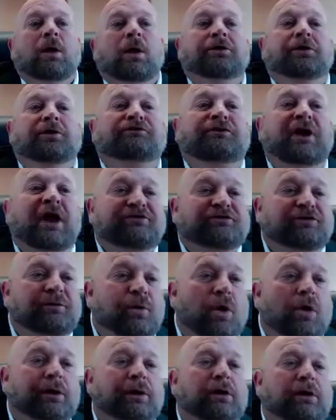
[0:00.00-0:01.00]
Your
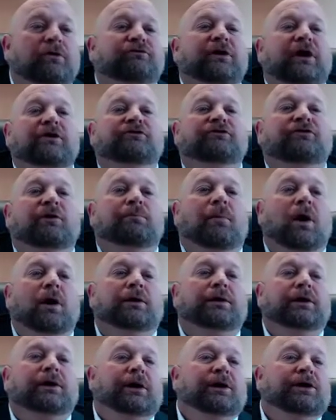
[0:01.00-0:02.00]
testimonials is your
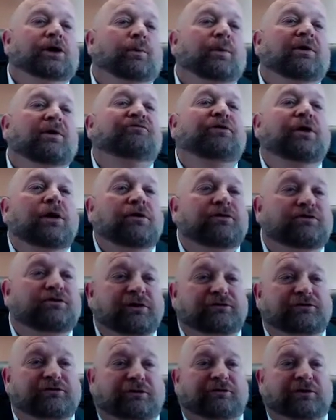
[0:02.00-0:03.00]
marketing. Your reviews
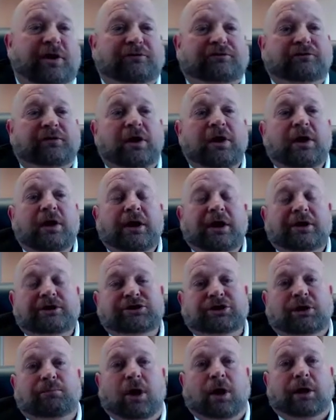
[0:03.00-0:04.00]
is
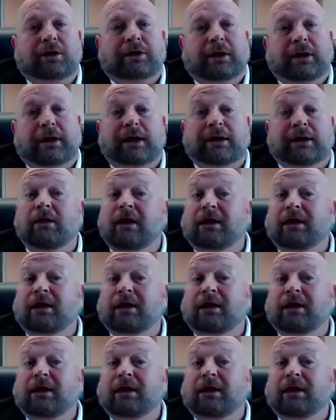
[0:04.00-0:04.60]
your marketing. And look,